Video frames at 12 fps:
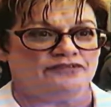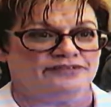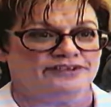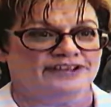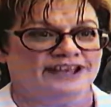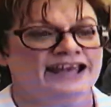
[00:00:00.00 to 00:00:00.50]

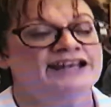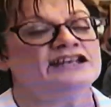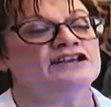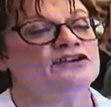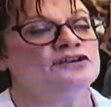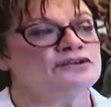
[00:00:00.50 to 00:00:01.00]
And
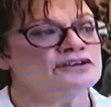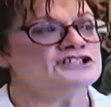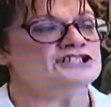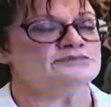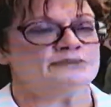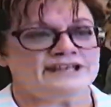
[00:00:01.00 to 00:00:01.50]
it
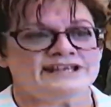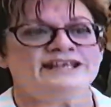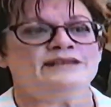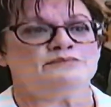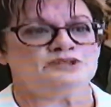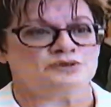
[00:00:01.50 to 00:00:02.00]
encourages me
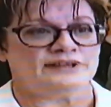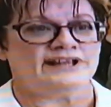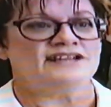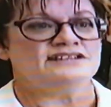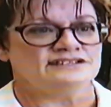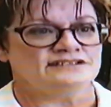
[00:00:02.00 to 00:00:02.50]
to keep doing
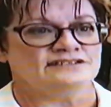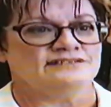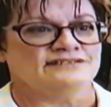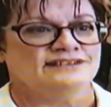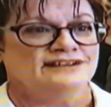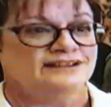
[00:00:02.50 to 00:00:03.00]
that
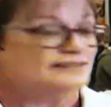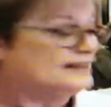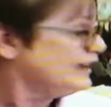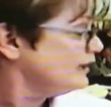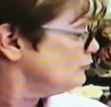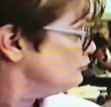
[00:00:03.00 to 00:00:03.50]
too,
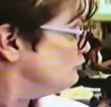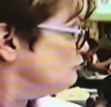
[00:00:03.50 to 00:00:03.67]
like